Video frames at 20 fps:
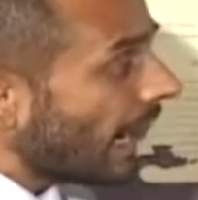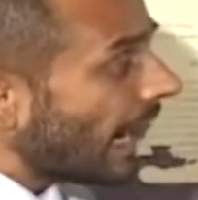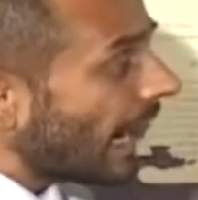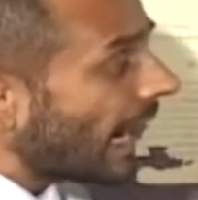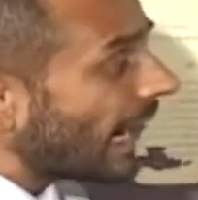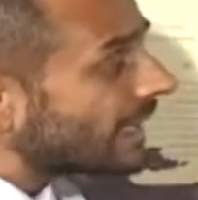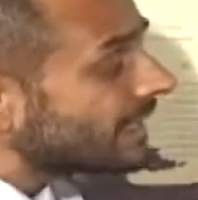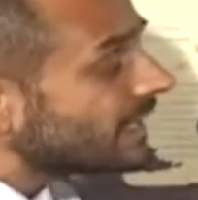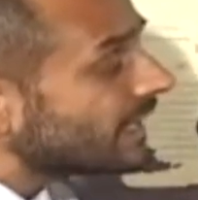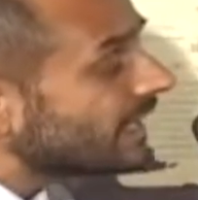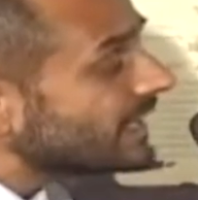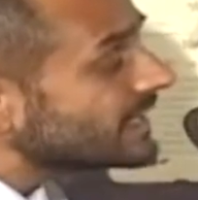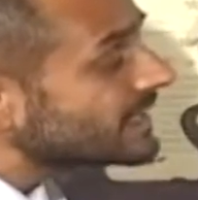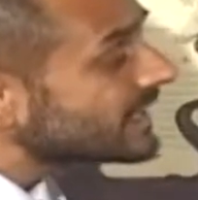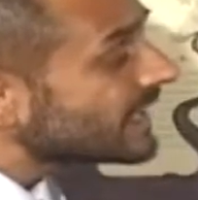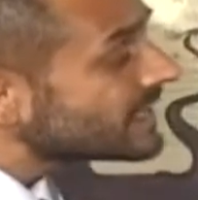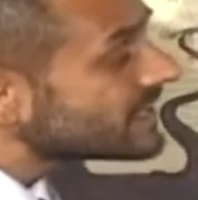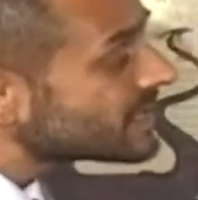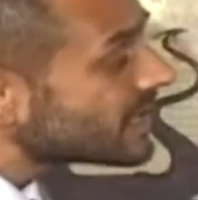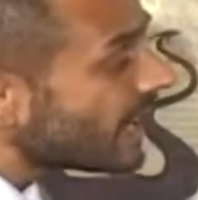And He
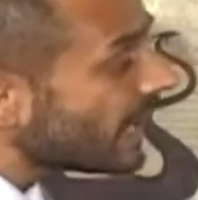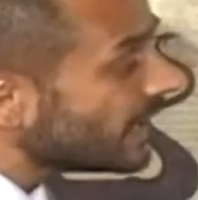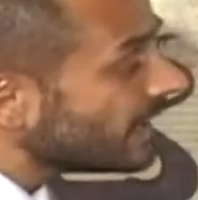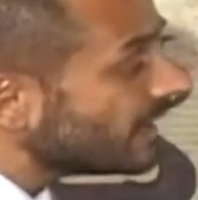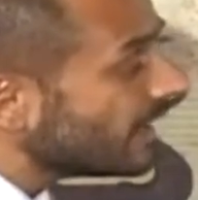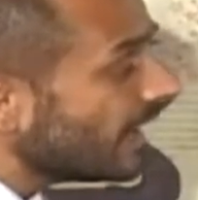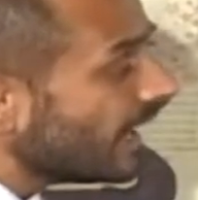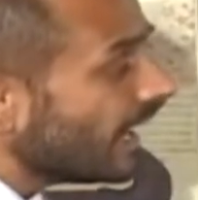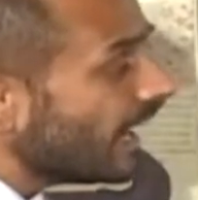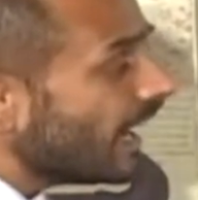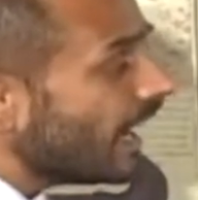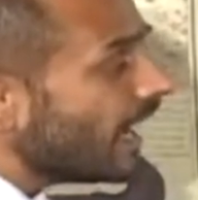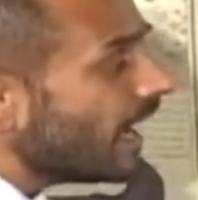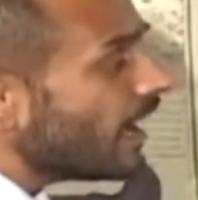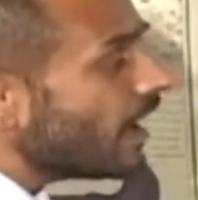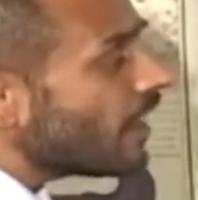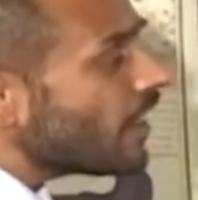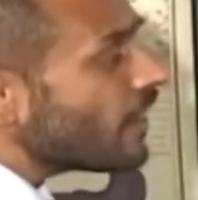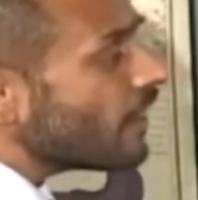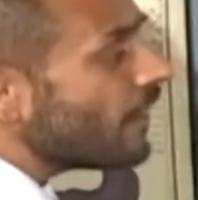says then,
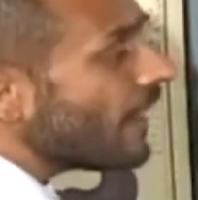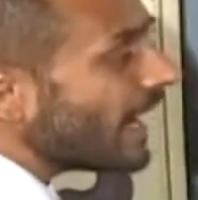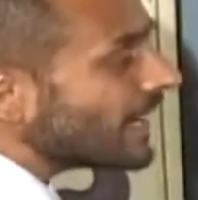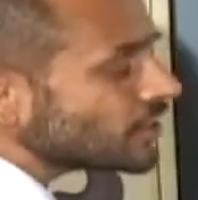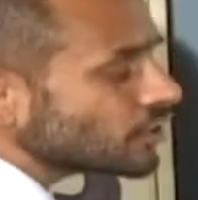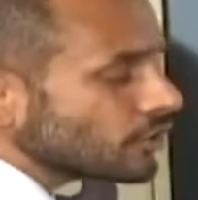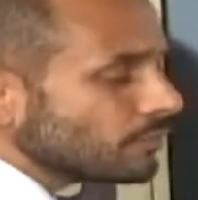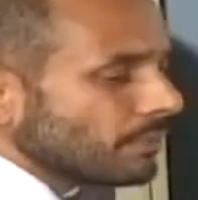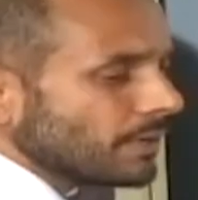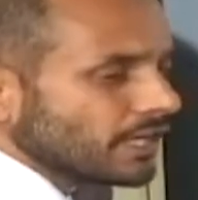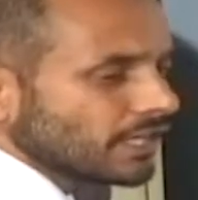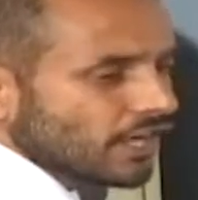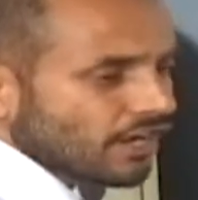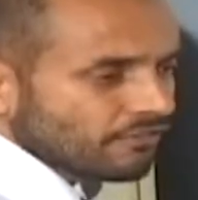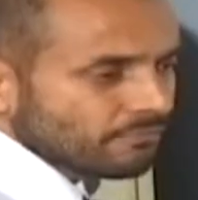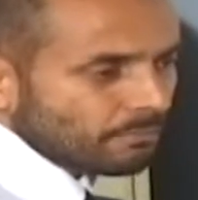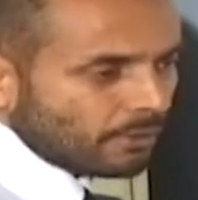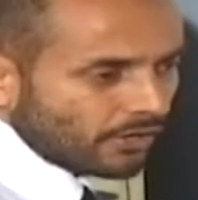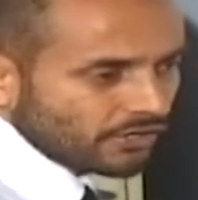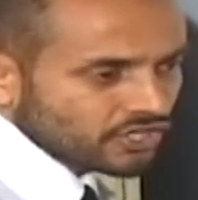that should be
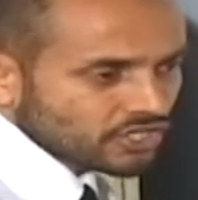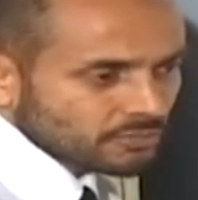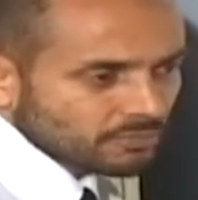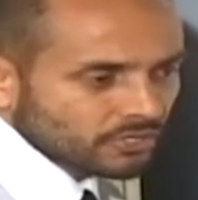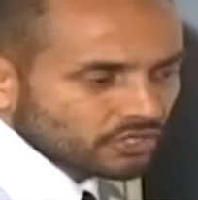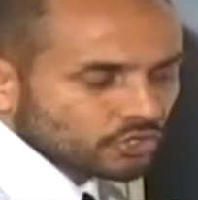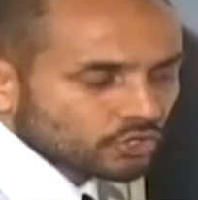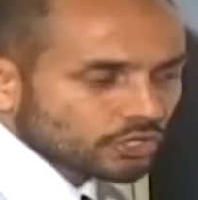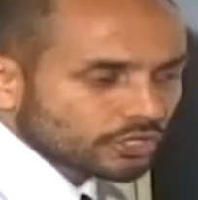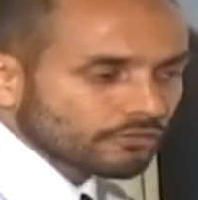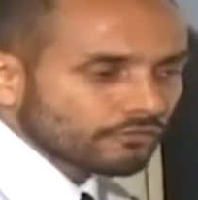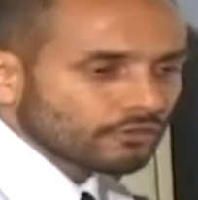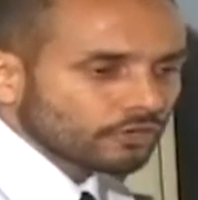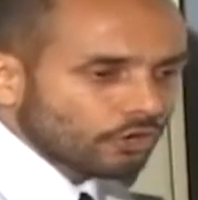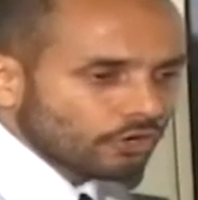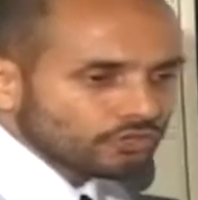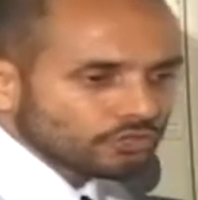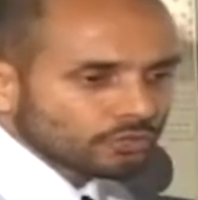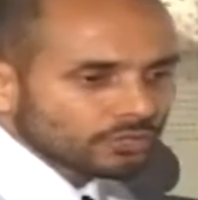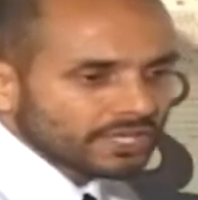enough punishment. You should have
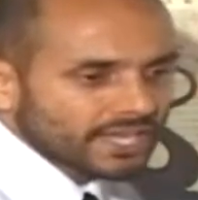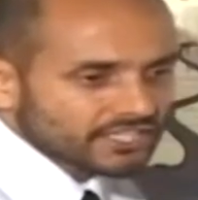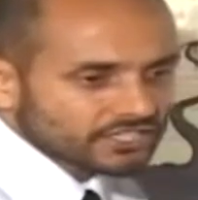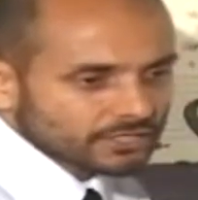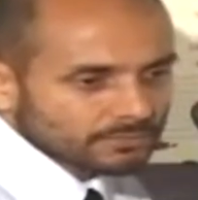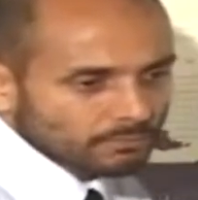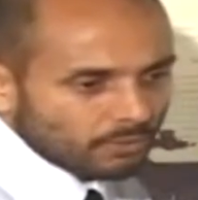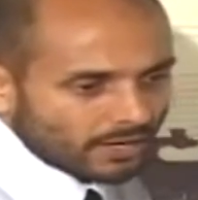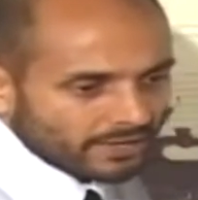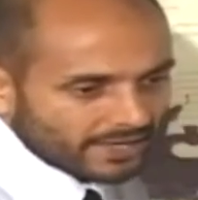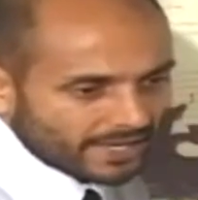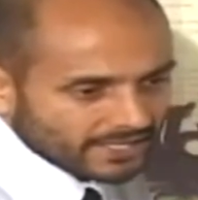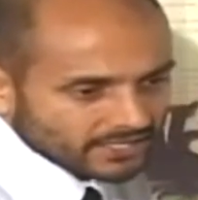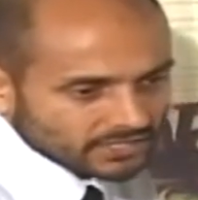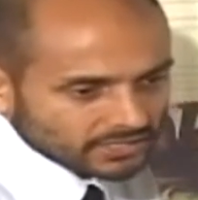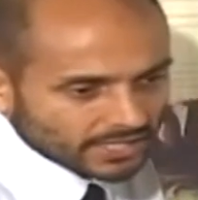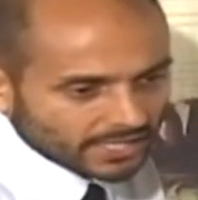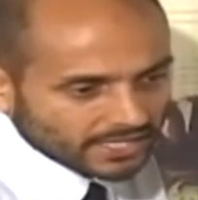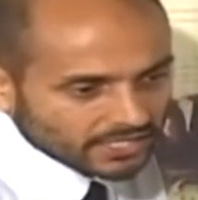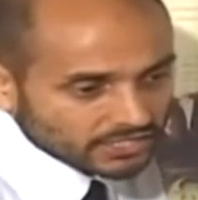learnt your lesson by that
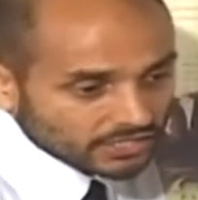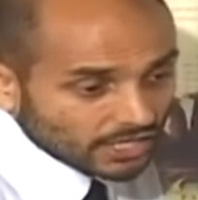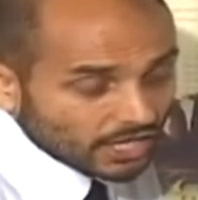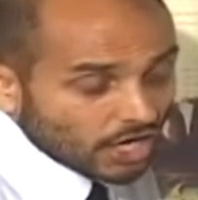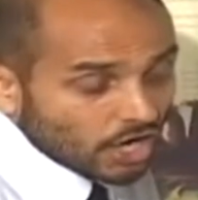stage.